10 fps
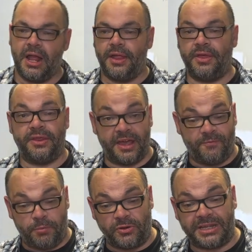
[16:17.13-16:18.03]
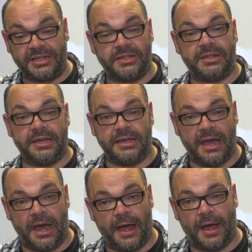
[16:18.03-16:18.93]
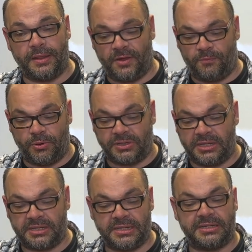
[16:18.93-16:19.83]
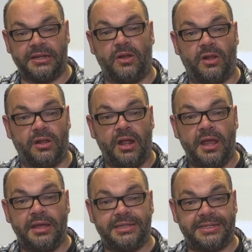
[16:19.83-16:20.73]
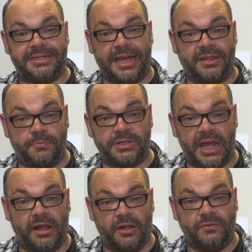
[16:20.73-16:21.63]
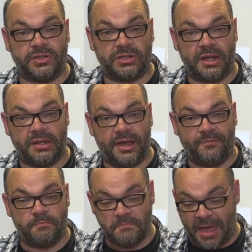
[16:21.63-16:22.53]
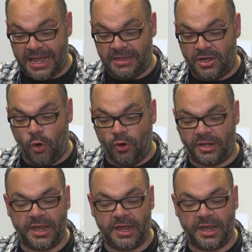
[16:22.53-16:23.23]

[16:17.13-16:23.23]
that they've put into the uh, they've put into this little stick themselves, and they've made the order.